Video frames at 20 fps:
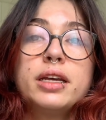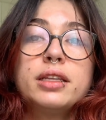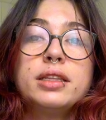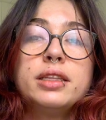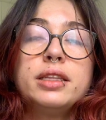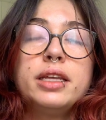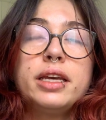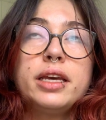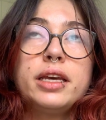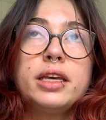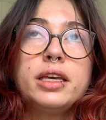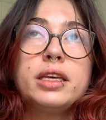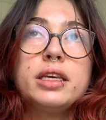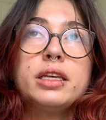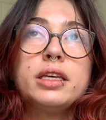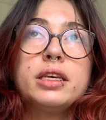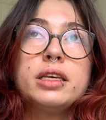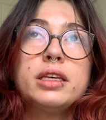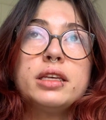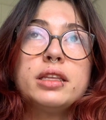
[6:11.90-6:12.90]

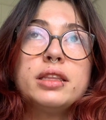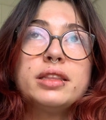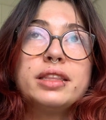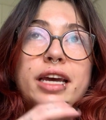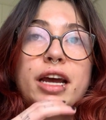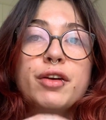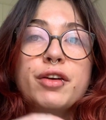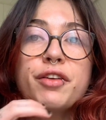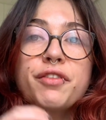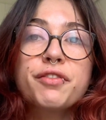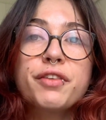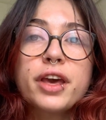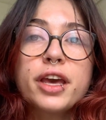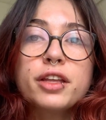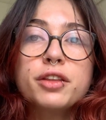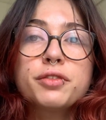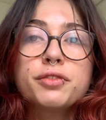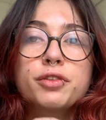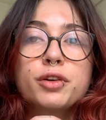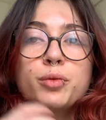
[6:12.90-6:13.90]
they
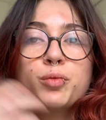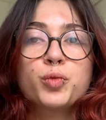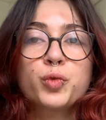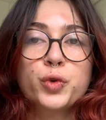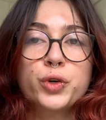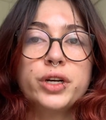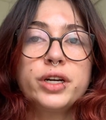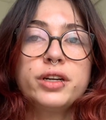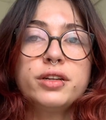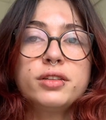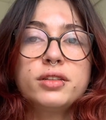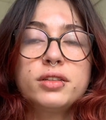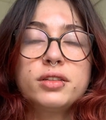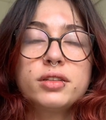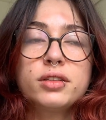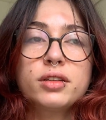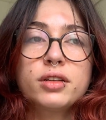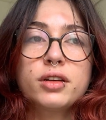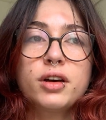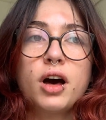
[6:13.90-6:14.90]
derivate from words